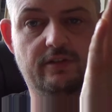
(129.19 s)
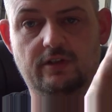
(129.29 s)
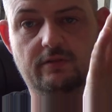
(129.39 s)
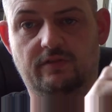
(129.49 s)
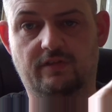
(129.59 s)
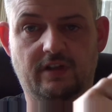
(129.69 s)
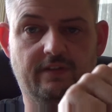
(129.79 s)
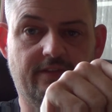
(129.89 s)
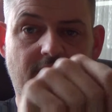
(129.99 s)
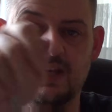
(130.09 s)
You know, the
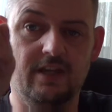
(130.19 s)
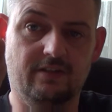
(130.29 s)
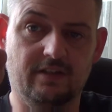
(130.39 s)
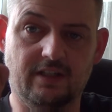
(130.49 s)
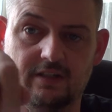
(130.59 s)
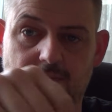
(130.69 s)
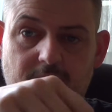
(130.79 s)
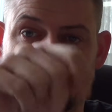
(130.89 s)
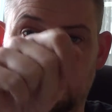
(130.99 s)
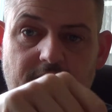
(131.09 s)
stuff, you got your
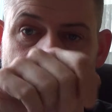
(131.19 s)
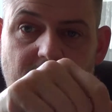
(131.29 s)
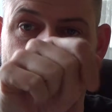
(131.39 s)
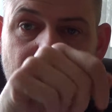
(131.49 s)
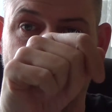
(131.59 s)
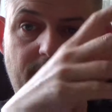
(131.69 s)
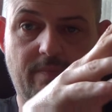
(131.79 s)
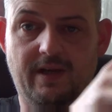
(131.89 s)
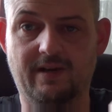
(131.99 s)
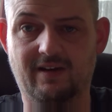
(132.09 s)
metal, you paint over it
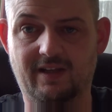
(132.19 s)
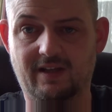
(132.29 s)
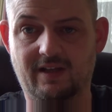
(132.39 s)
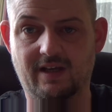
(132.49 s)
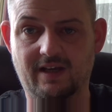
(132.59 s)
barely,